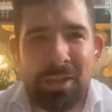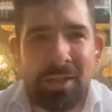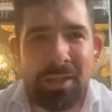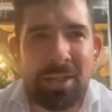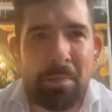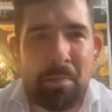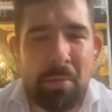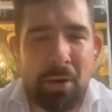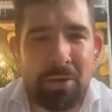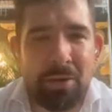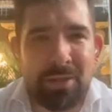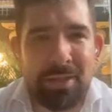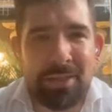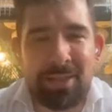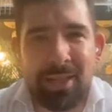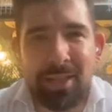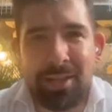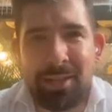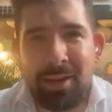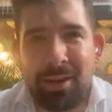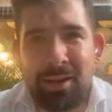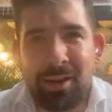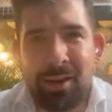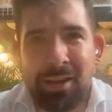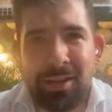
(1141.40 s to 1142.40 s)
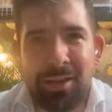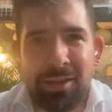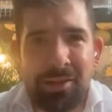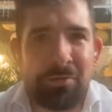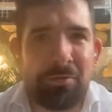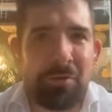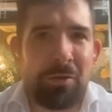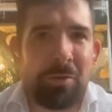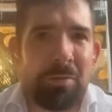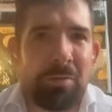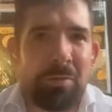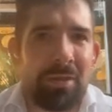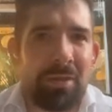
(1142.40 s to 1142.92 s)
with the deposits that they're
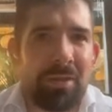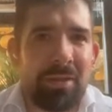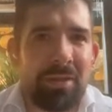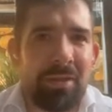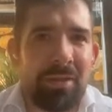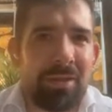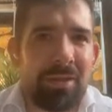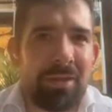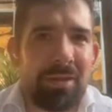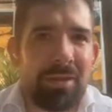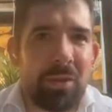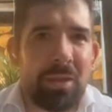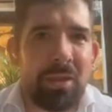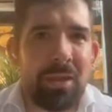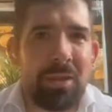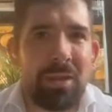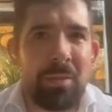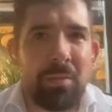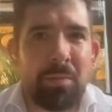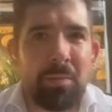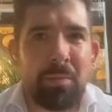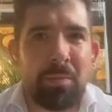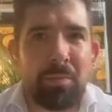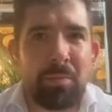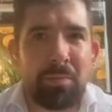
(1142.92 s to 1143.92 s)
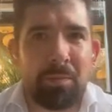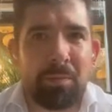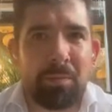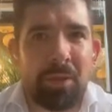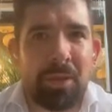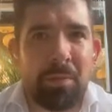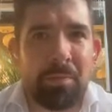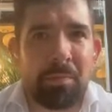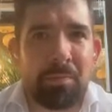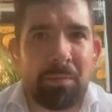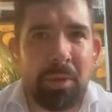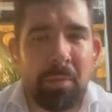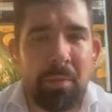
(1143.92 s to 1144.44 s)
getting from with
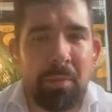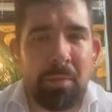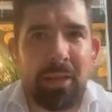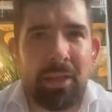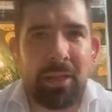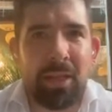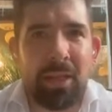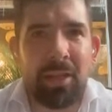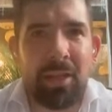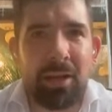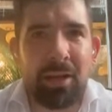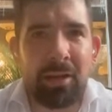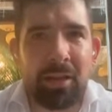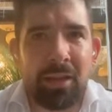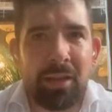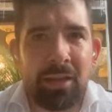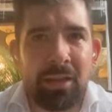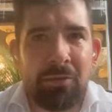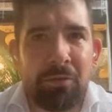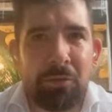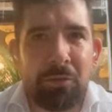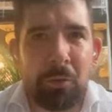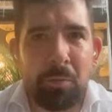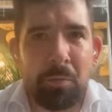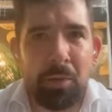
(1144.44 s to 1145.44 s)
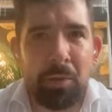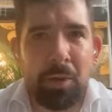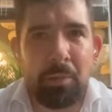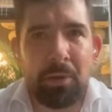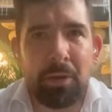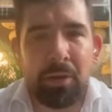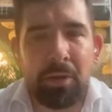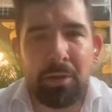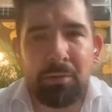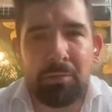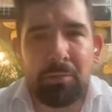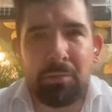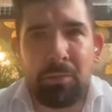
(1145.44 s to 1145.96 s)
the money that they're getting from
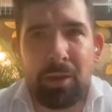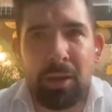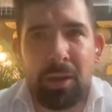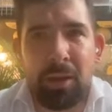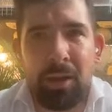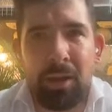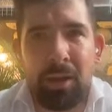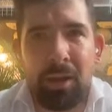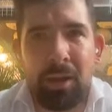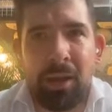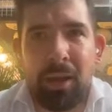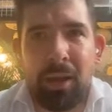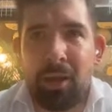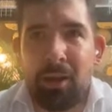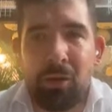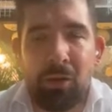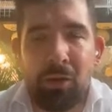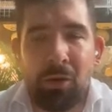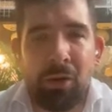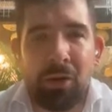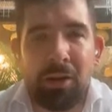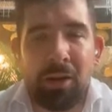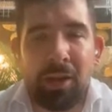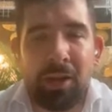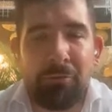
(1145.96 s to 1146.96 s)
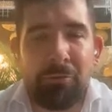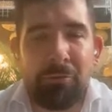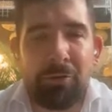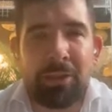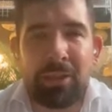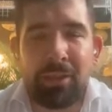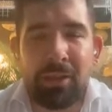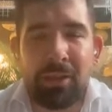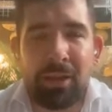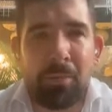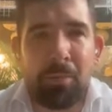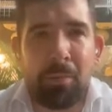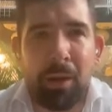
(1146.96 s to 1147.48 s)
people, all every
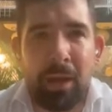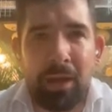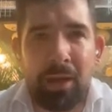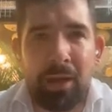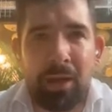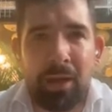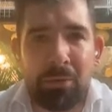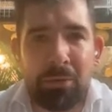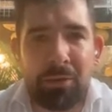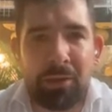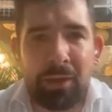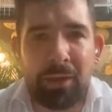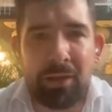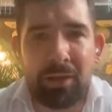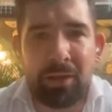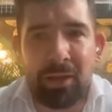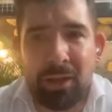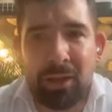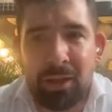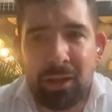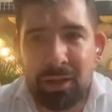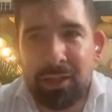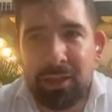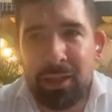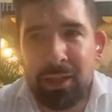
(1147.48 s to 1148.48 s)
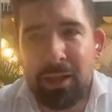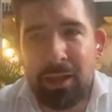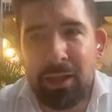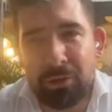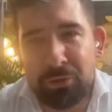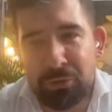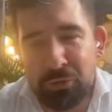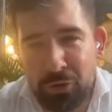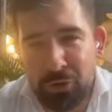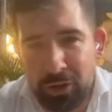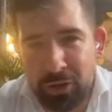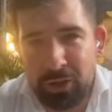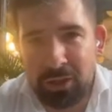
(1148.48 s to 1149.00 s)
single bank out there, they have
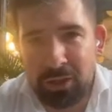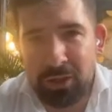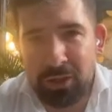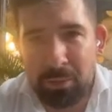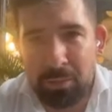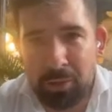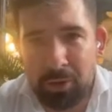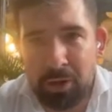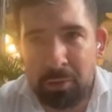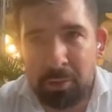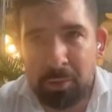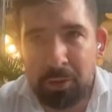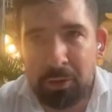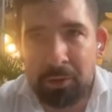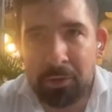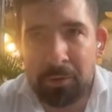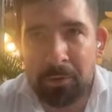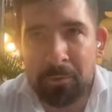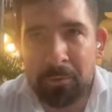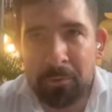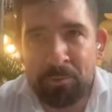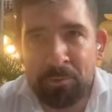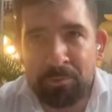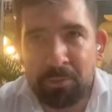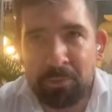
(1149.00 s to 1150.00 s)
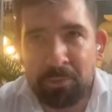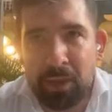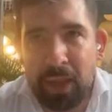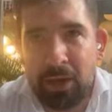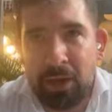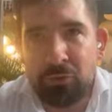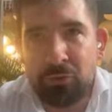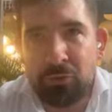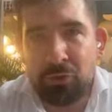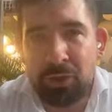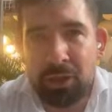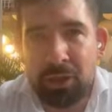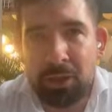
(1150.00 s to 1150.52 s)
a trading department.
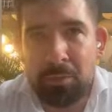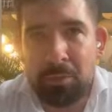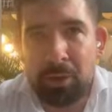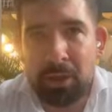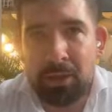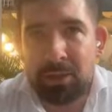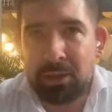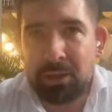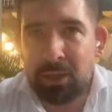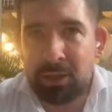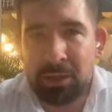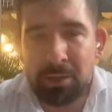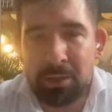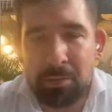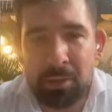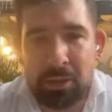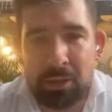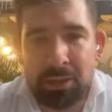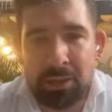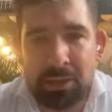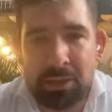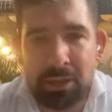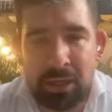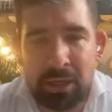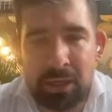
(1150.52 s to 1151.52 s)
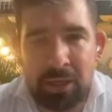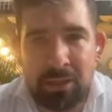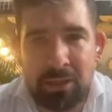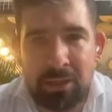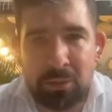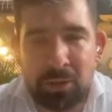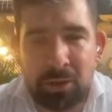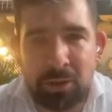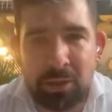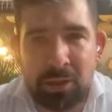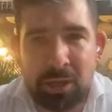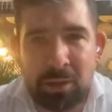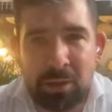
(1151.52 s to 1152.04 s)
Actually, the banks are the biggest
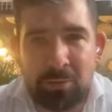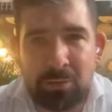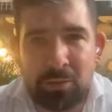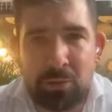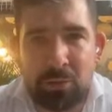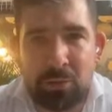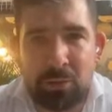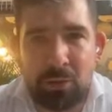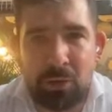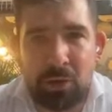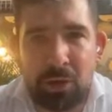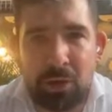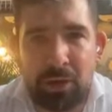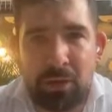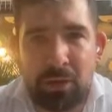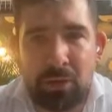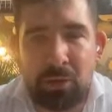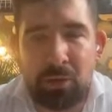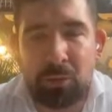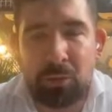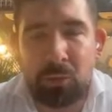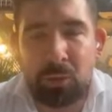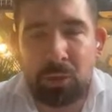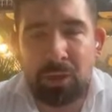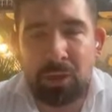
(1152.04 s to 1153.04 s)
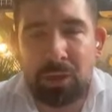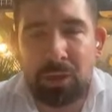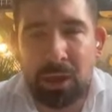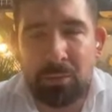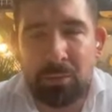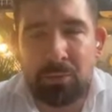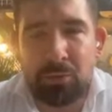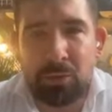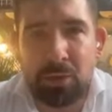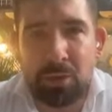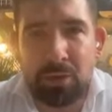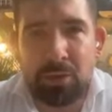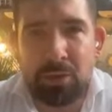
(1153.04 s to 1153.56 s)
clients when it comes to the online when it
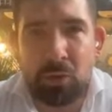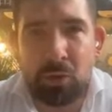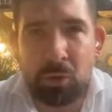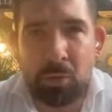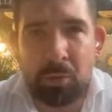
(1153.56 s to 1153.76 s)
comes to